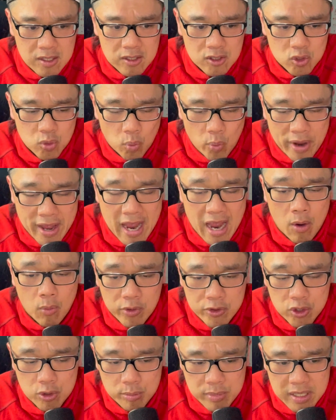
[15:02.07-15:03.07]
to where I
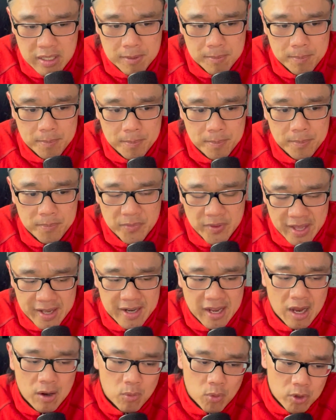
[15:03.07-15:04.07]
want to be than
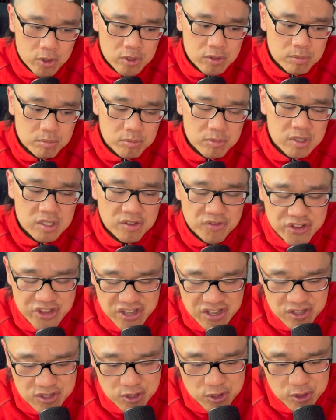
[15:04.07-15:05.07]
I was 7
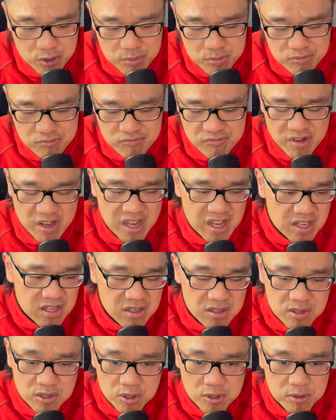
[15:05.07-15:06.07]
years ago, 8
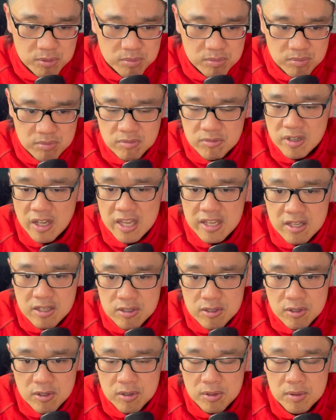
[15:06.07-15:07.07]
years ago, 9 years
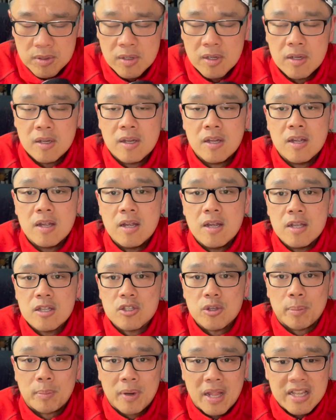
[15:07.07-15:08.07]
ago.
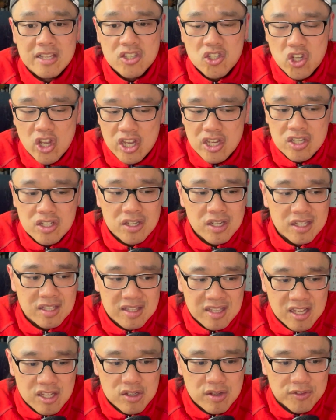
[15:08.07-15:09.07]
So plans change,
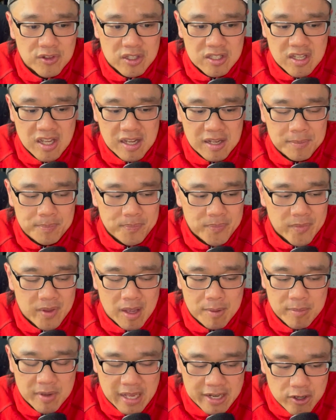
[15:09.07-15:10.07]
things shift to attain.
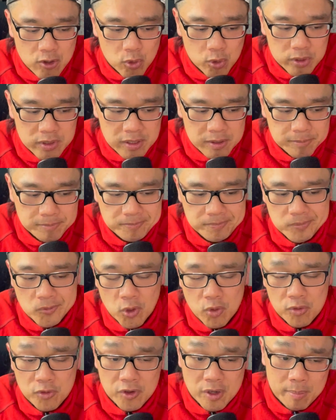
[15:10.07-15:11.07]
I'm getting older.
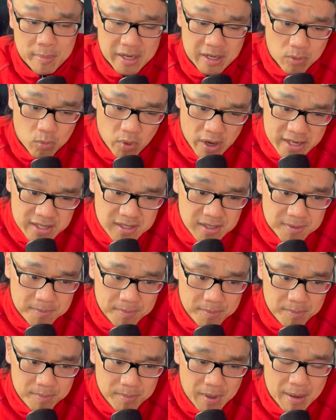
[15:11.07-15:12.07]
Hopefully I'm getting wiser,
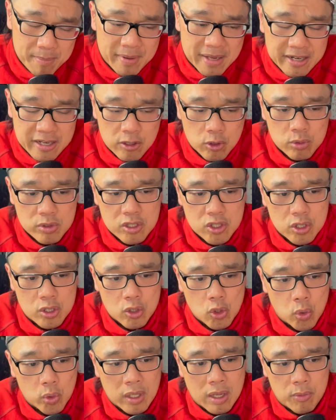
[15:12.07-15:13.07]
but I'm getting closer to the
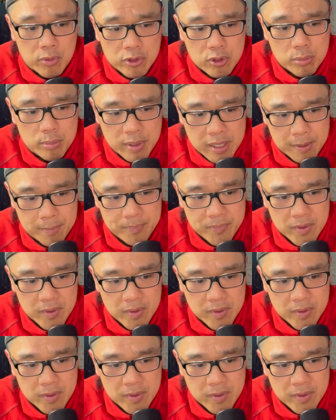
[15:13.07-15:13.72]
goal I want to be.